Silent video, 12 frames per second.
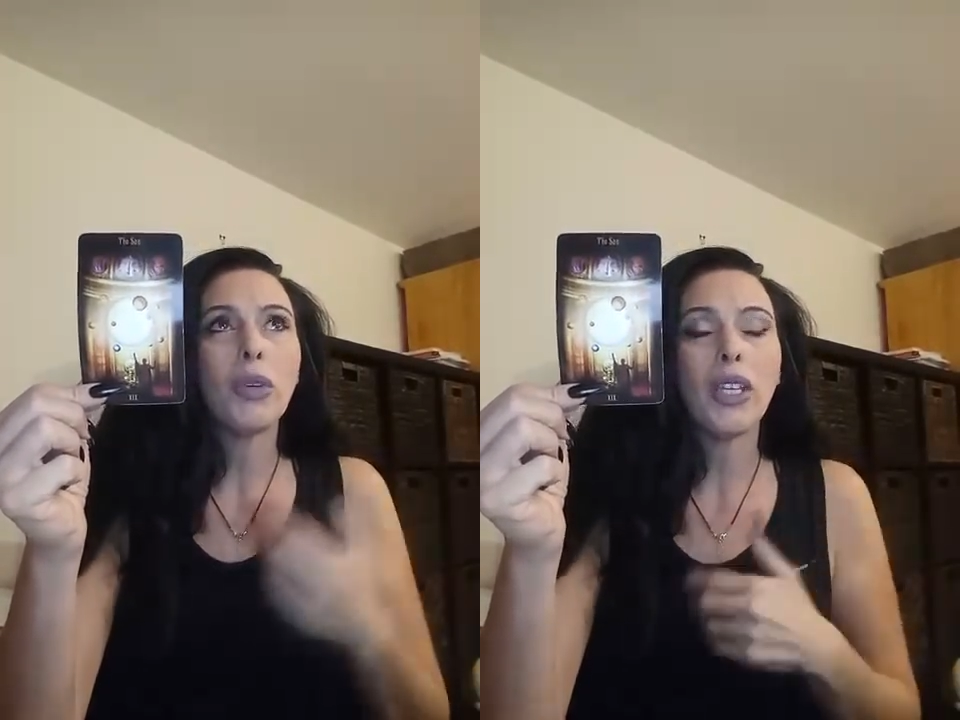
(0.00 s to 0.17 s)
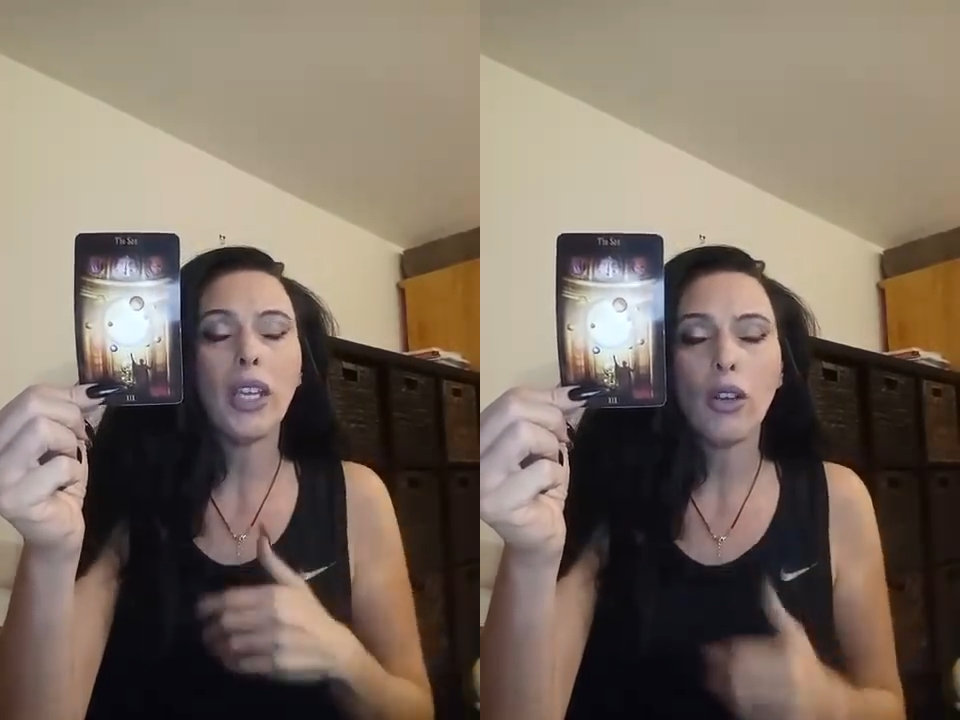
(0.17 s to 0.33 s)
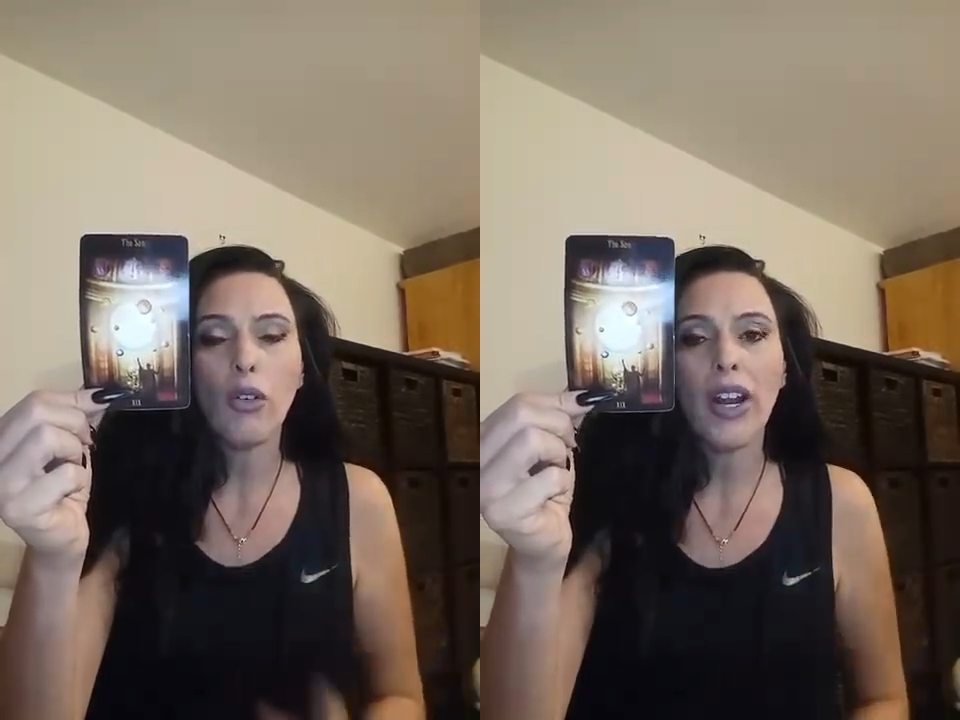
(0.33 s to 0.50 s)
but
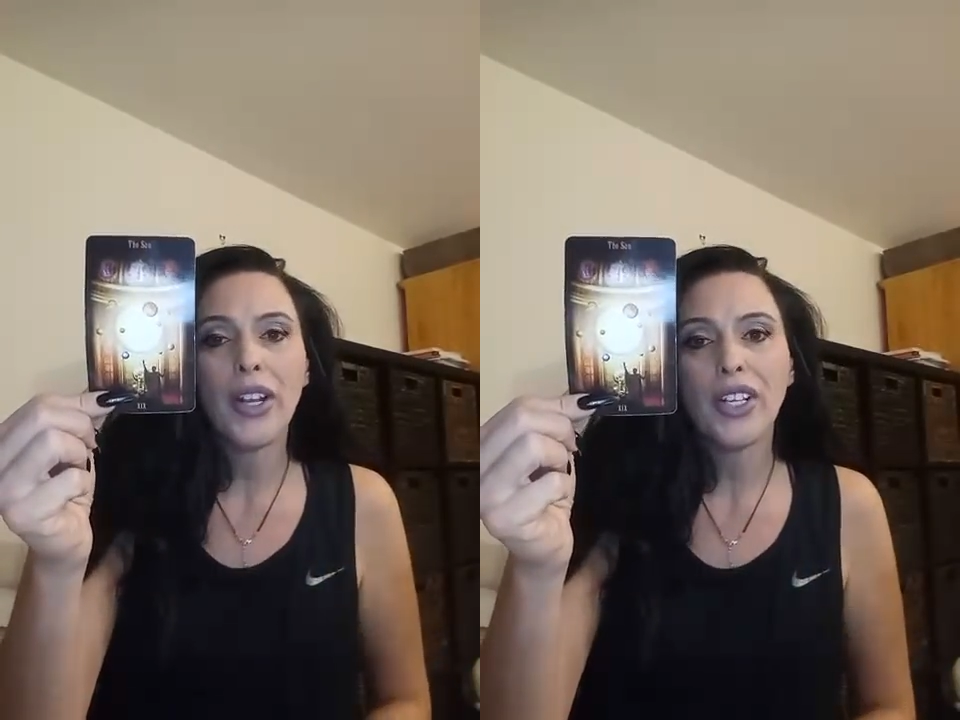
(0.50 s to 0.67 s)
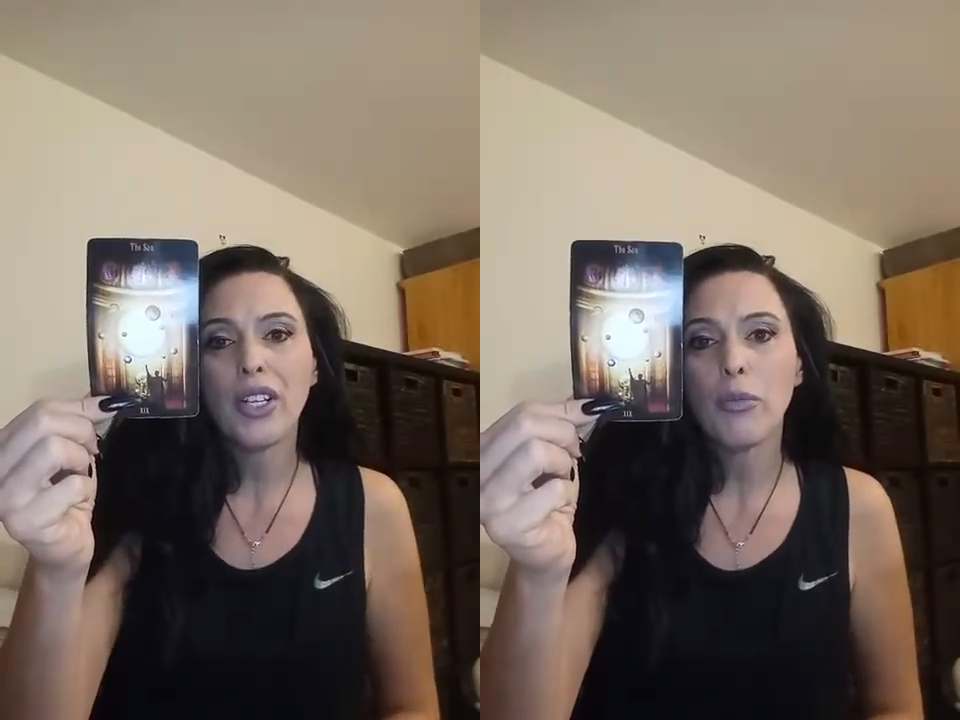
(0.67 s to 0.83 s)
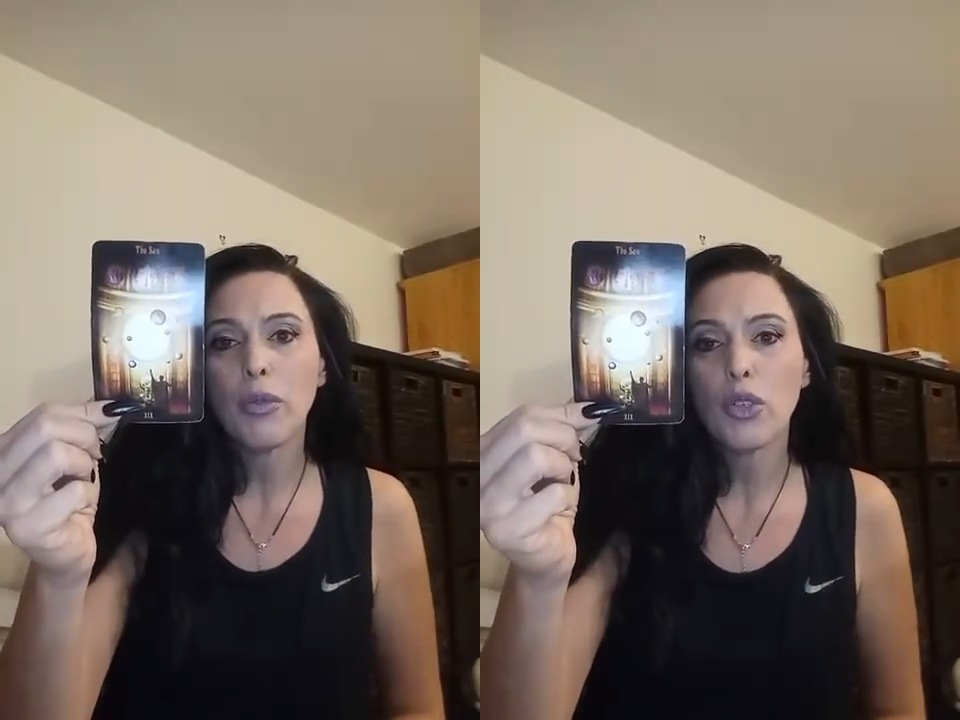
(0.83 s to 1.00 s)
get
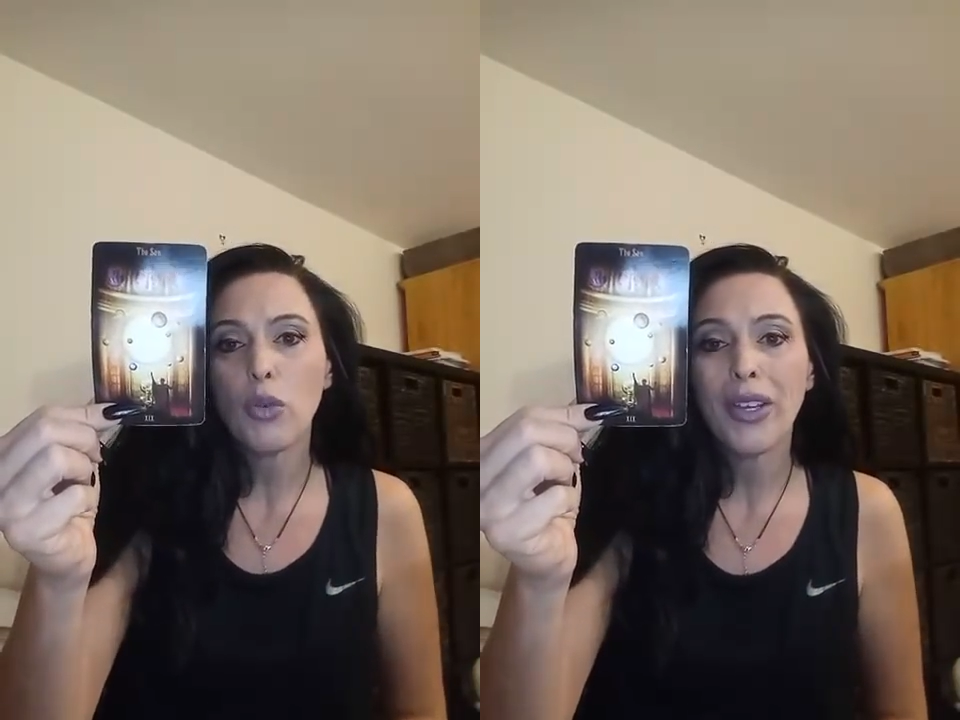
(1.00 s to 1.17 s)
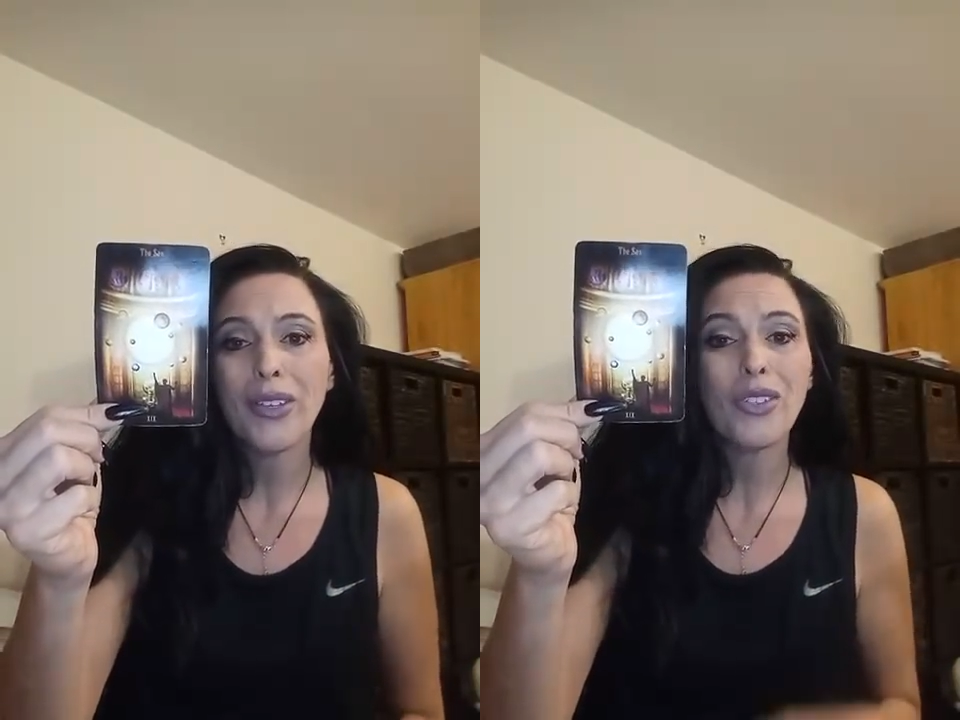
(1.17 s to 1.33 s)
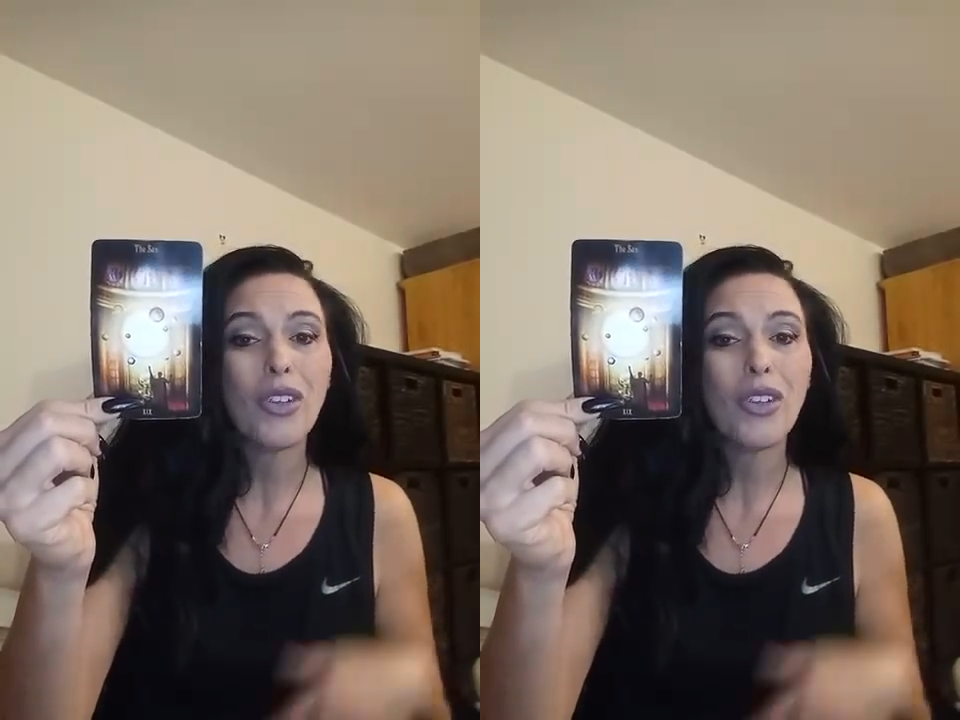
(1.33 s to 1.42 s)
grounded in between.